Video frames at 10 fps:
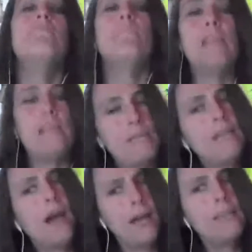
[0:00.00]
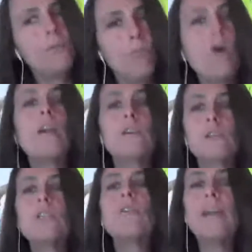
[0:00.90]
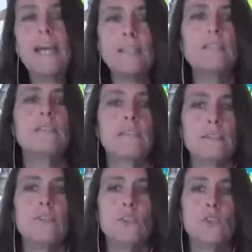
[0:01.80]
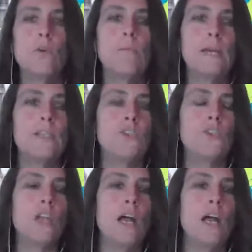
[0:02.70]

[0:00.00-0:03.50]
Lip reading: Maybe not water your grass so much,